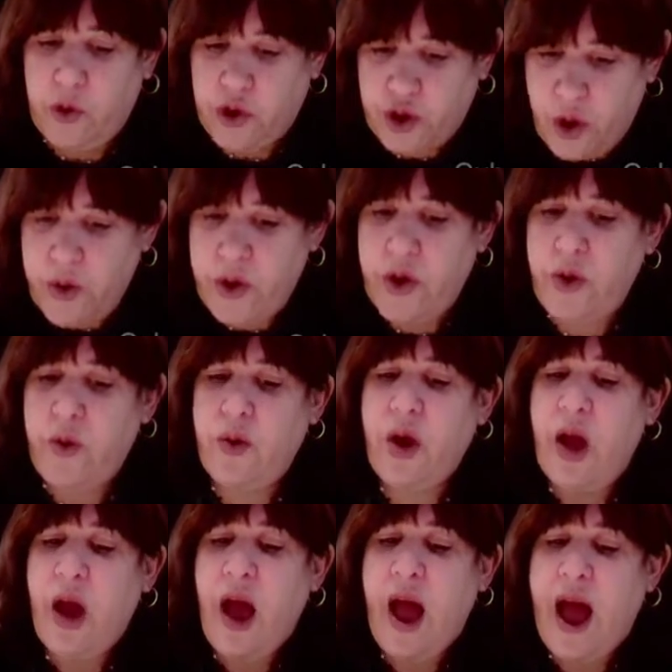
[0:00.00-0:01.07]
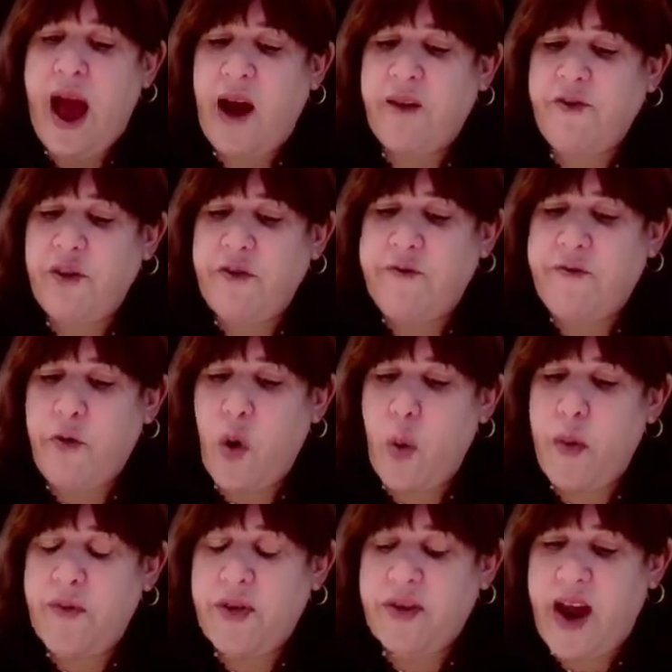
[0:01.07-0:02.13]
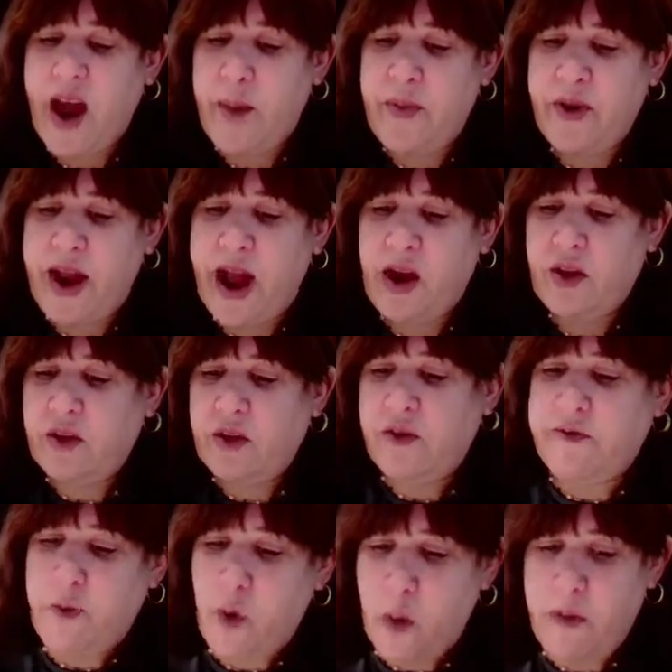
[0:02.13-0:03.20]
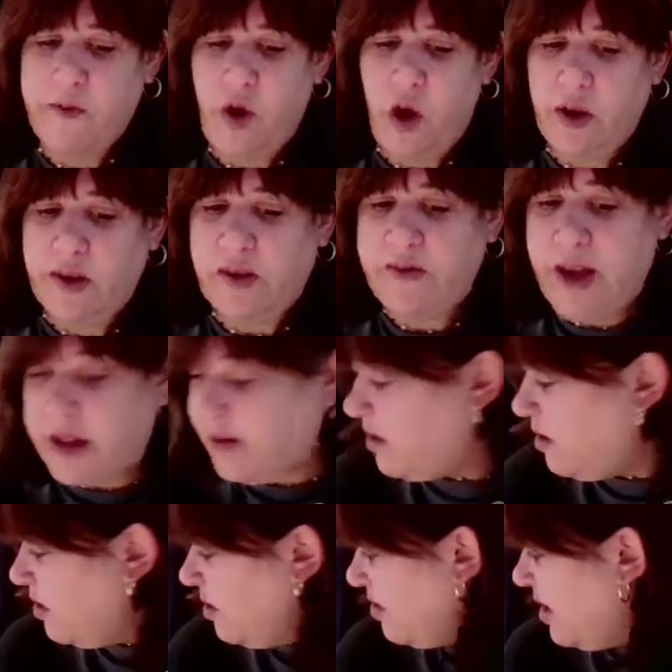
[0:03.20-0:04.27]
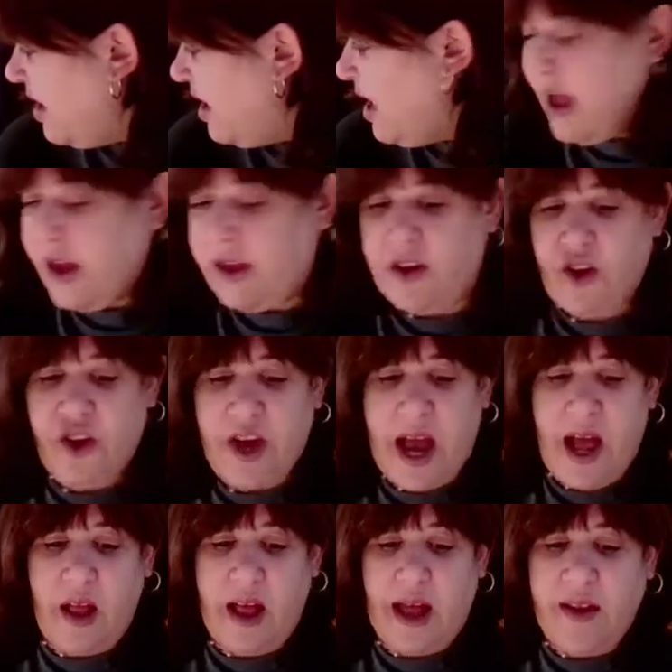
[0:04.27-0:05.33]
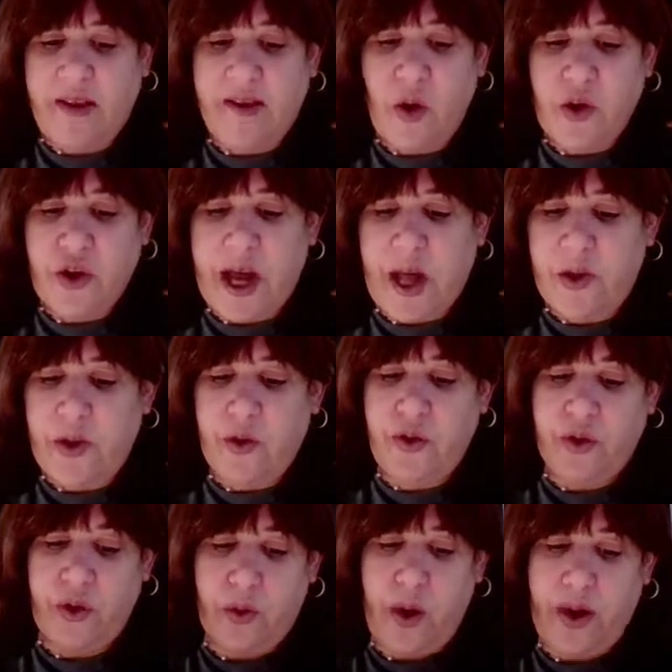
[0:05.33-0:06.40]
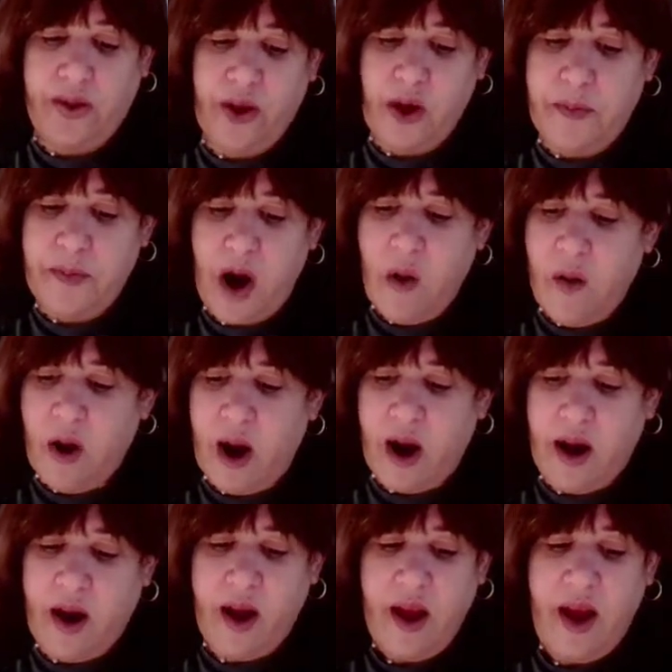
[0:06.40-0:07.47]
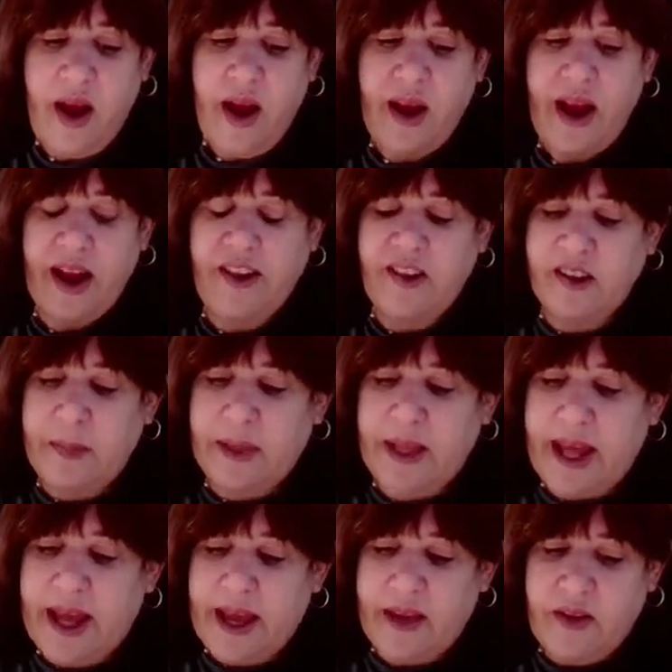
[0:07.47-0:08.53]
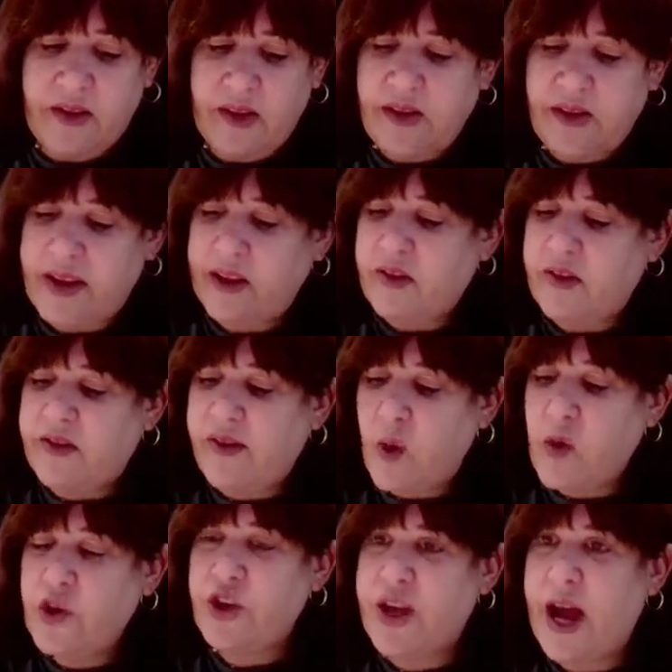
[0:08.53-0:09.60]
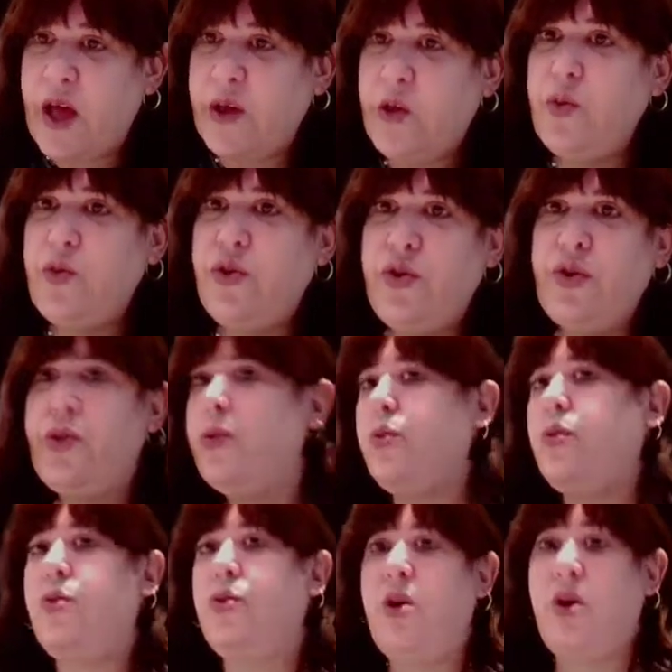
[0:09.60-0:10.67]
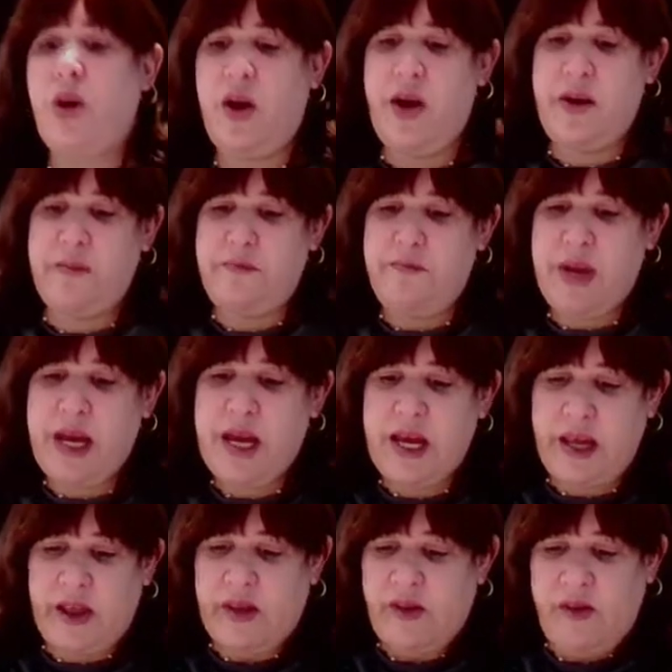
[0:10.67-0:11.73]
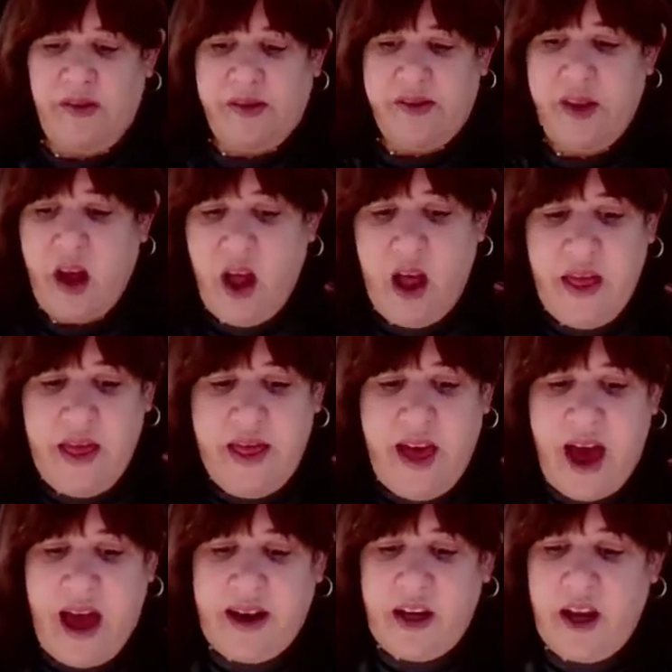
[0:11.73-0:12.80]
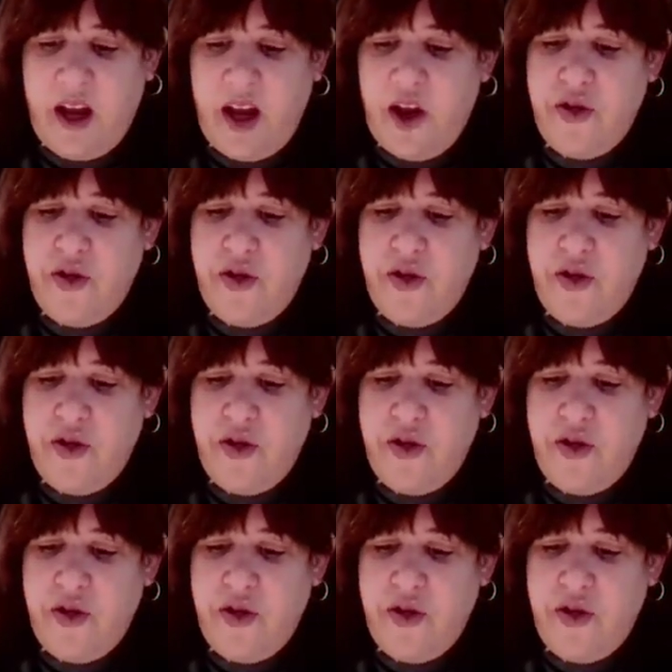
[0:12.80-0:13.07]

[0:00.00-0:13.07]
show you, after the form of the tabernacle and the form of all its vessels, so shall you do. And the Gemara explains that so shall you do means that